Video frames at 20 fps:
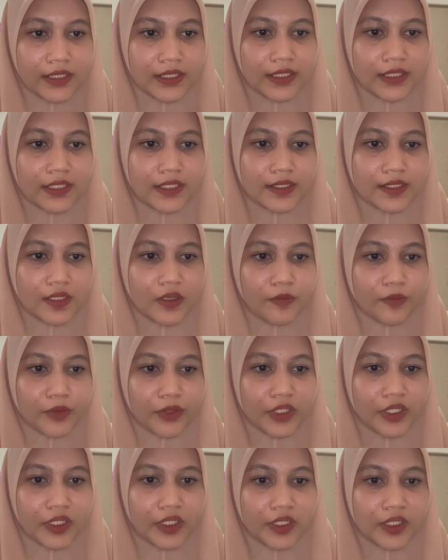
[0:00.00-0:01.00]
Its
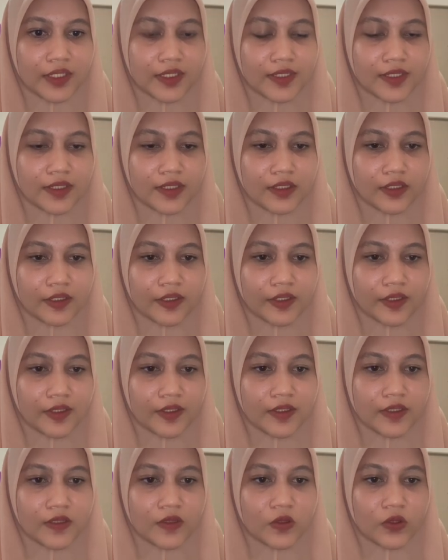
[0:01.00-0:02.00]
component is a
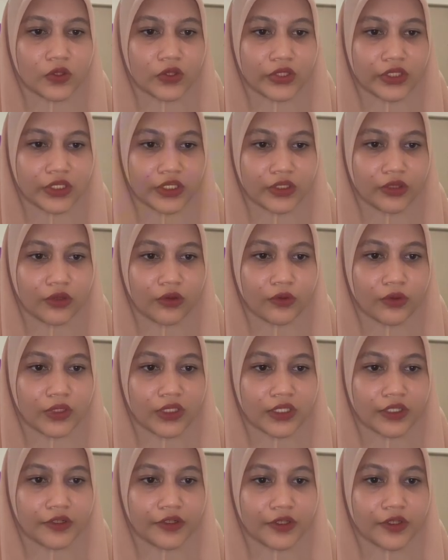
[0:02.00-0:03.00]
critical solution to
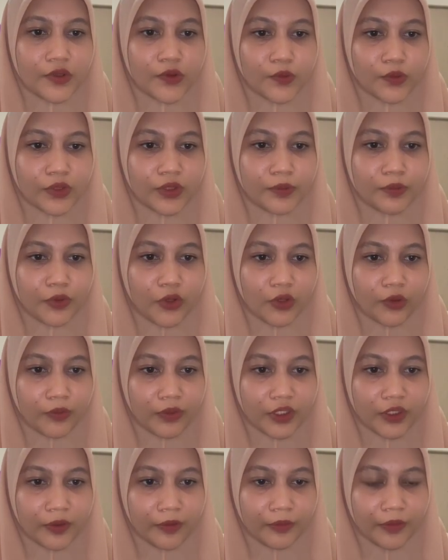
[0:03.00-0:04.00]
a real-world
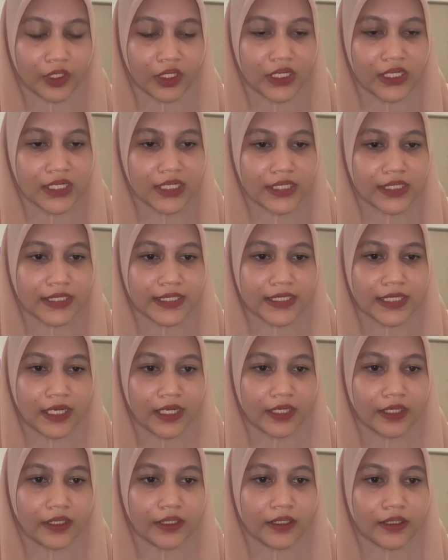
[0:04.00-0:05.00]
problem. The
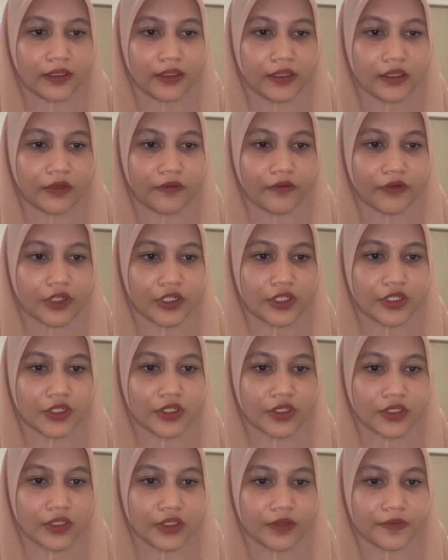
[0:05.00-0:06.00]
ideal
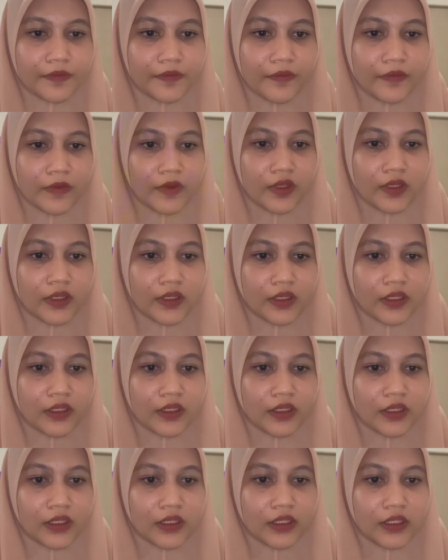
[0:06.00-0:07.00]
differential
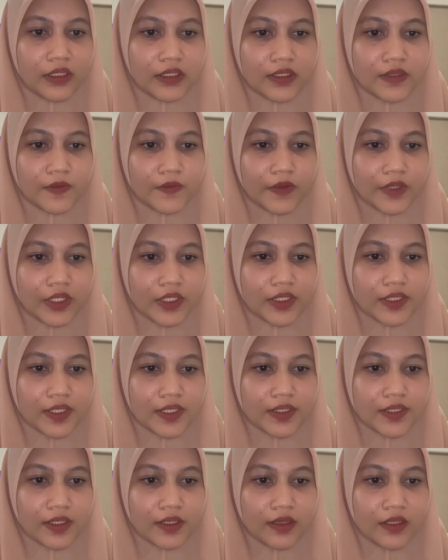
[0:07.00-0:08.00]
is very
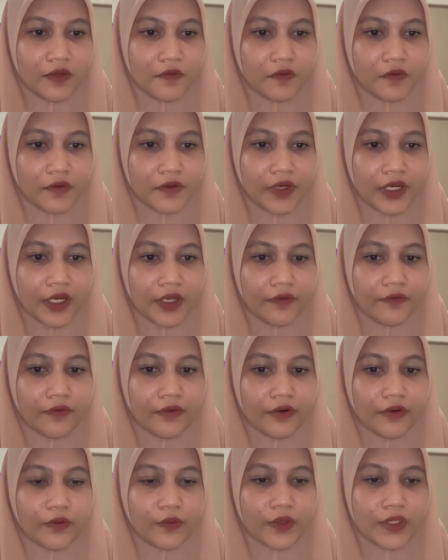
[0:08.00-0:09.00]
sensitive to
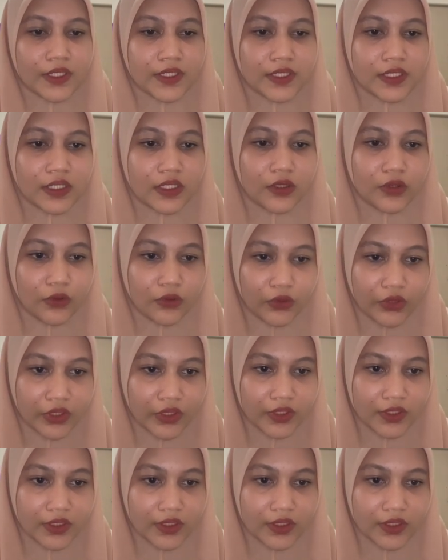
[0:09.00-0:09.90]
high-frequency noise.